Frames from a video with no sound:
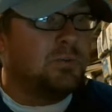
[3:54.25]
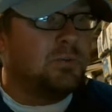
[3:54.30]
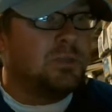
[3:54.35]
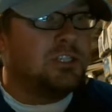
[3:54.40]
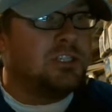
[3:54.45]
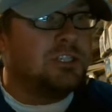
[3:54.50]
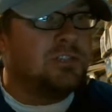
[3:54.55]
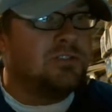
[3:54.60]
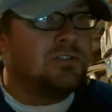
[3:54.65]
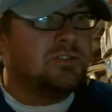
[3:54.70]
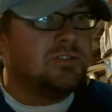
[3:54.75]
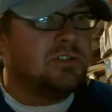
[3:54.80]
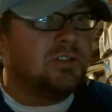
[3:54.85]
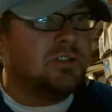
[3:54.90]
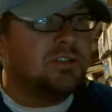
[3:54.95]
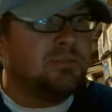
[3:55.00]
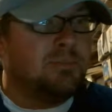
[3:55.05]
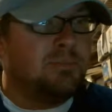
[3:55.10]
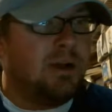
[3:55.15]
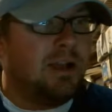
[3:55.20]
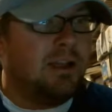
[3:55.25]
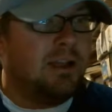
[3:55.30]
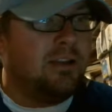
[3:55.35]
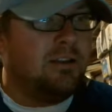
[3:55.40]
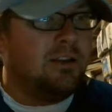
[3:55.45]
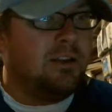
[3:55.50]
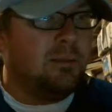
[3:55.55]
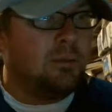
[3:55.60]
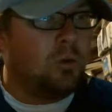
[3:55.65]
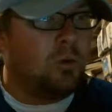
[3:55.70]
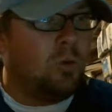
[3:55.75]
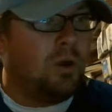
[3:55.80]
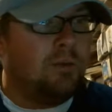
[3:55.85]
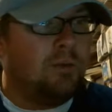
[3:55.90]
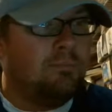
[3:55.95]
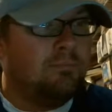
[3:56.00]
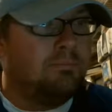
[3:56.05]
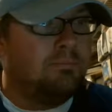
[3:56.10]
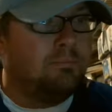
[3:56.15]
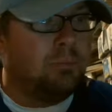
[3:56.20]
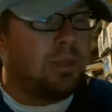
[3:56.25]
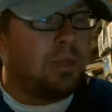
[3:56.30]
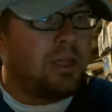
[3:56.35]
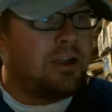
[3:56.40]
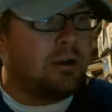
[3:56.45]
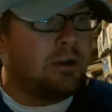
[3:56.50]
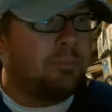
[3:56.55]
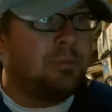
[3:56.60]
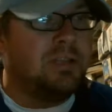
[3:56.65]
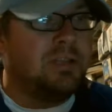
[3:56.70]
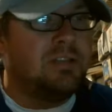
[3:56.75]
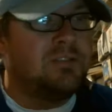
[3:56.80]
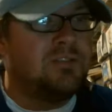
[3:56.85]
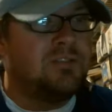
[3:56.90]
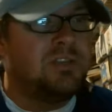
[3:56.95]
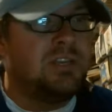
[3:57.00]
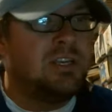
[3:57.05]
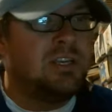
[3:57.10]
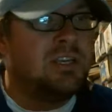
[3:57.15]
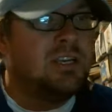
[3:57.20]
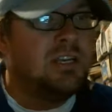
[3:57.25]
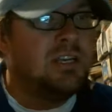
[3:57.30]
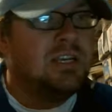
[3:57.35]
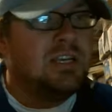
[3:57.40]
which is my number one player PC.